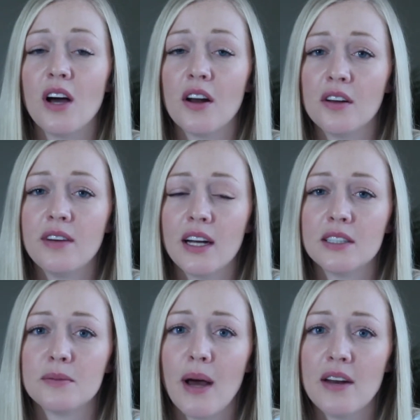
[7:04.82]
not all fat
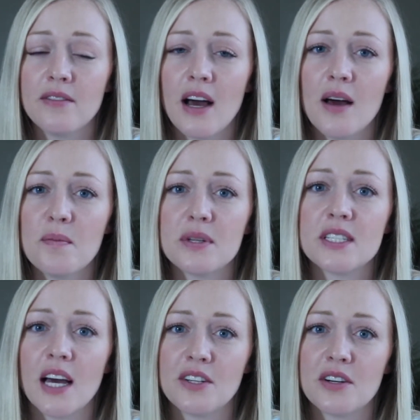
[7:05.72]
is bad fat, but
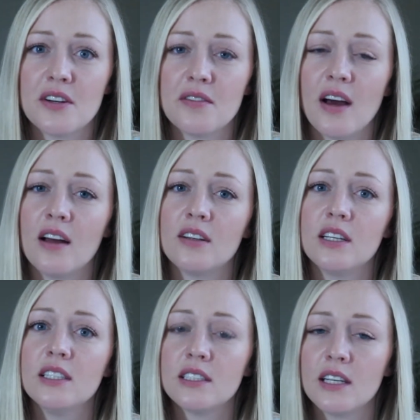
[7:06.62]
saturated fat
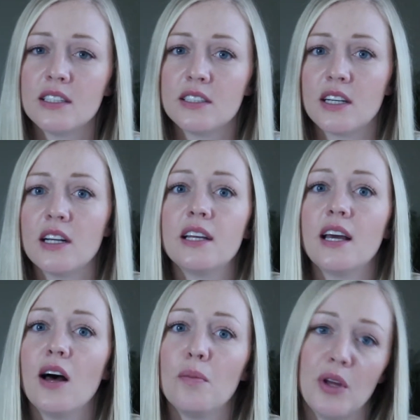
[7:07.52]
isn't necessarily
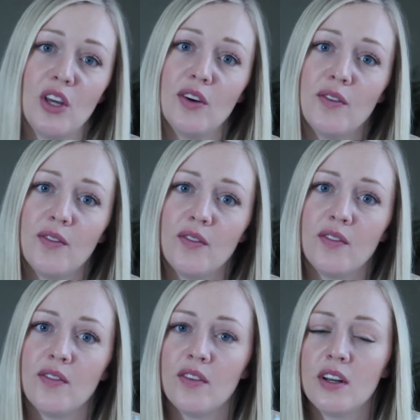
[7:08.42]
helping you.
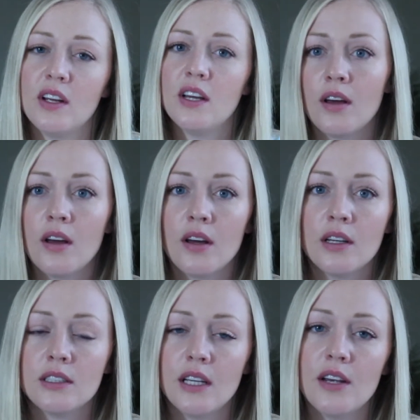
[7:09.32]

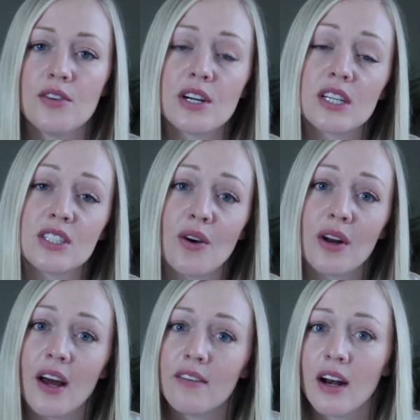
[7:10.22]
Say you drink
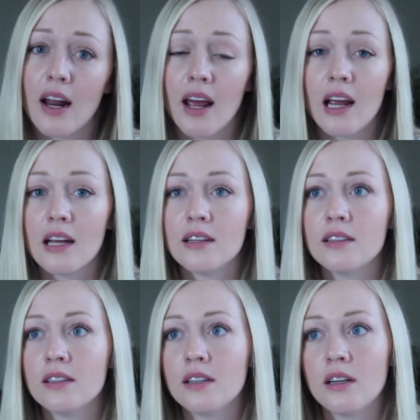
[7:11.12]
soda every day,
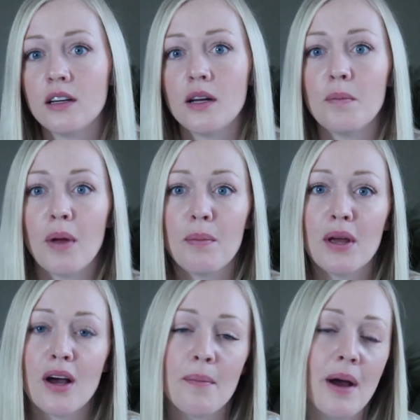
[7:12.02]
maybe
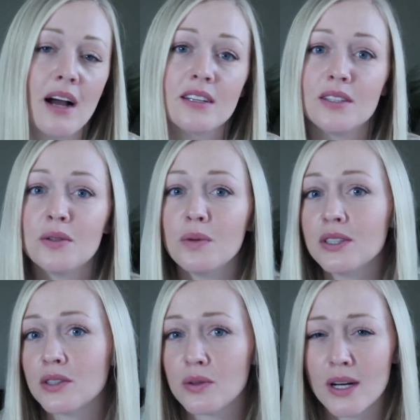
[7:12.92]
cut back to
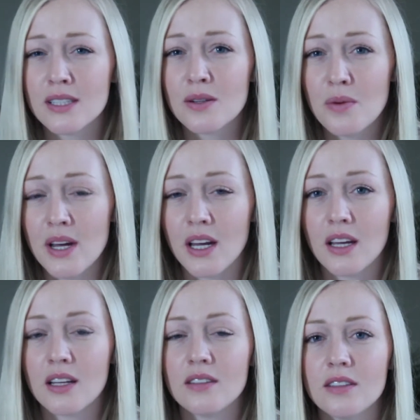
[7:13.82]
once or twice a
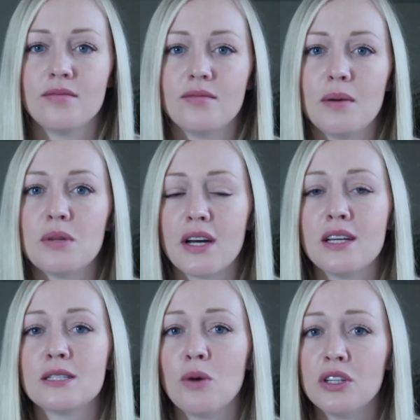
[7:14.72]
week. I'm
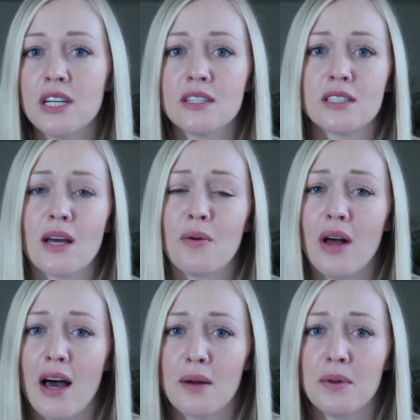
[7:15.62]
talking small changes that will
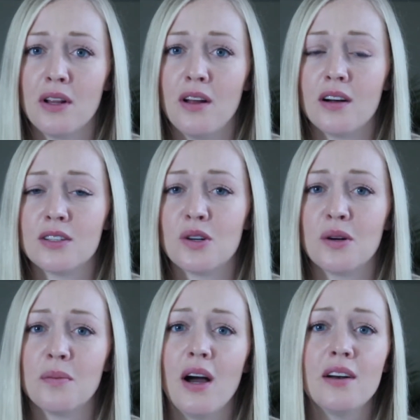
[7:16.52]
add up in the long
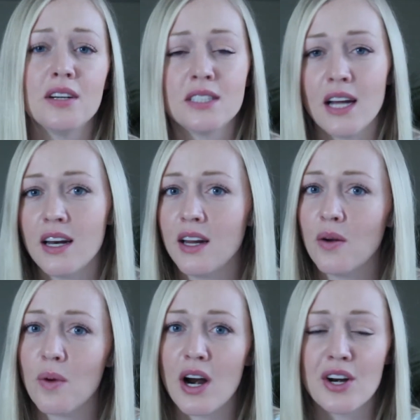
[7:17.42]
term,
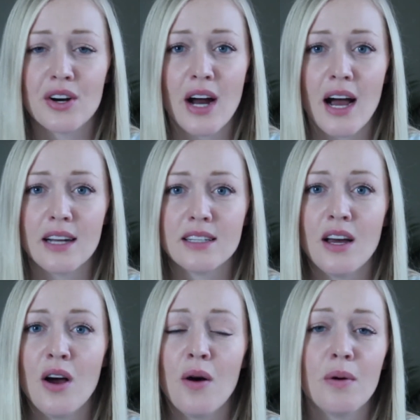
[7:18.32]
understanding where you're at,
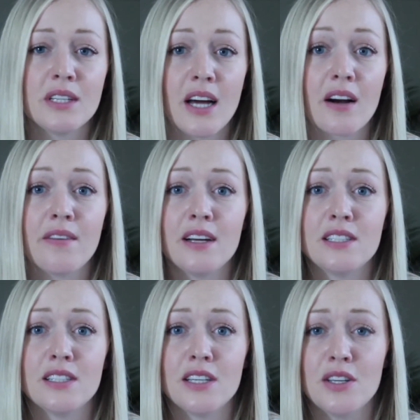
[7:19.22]
what
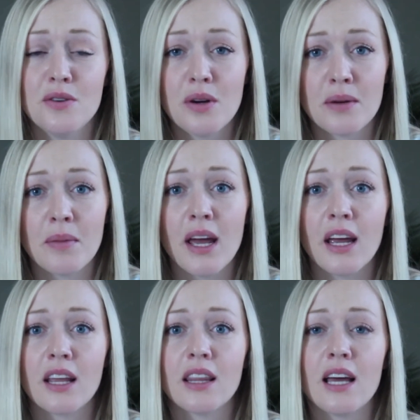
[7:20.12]
sacrifices that you can
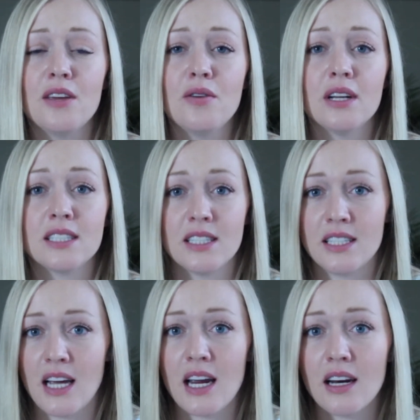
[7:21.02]
make that you can
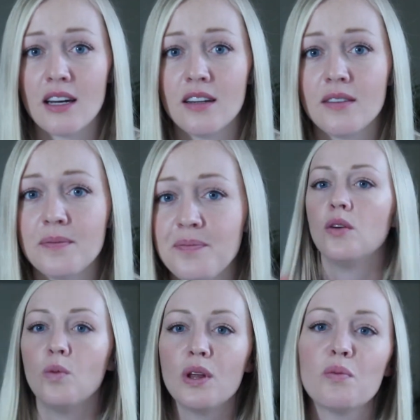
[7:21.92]
sustain.
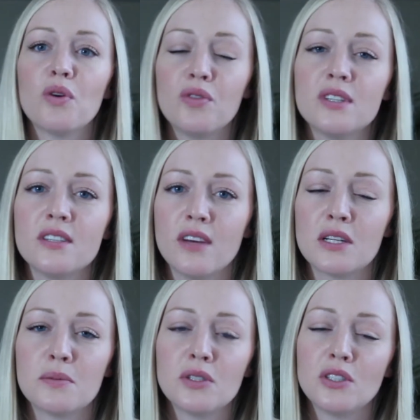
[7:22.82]
With more fruits and
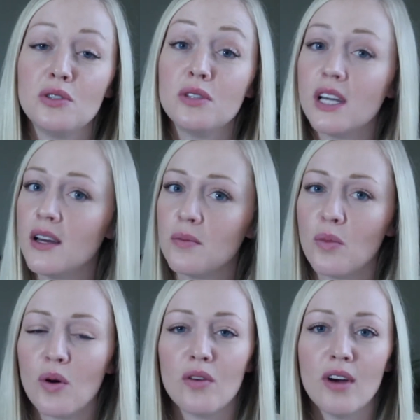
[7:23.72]
vegetables, you get
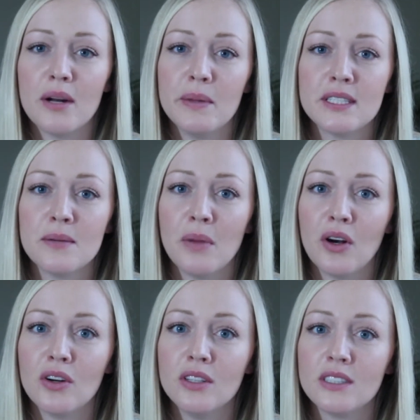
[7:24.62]
more vitamins and
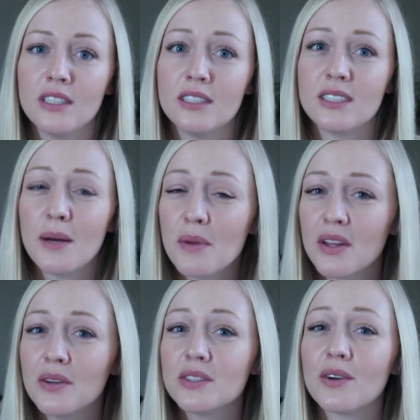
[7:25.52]
minerals, and some of
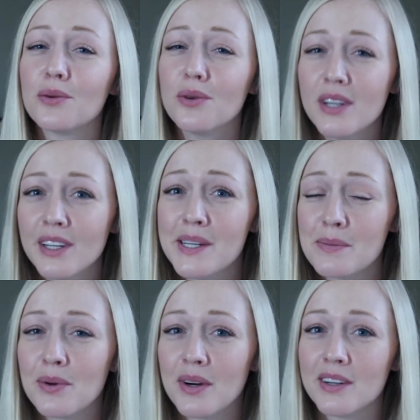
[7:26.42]
those are really
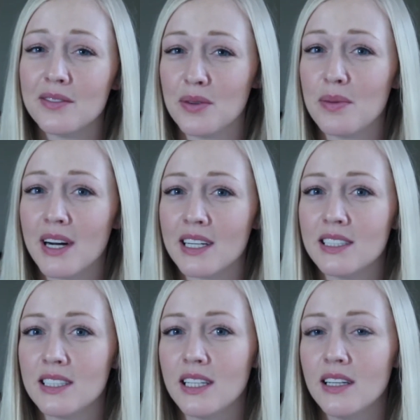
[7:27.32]
important for
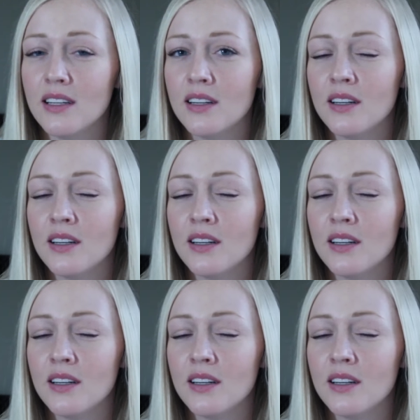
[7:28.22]
pregnancy.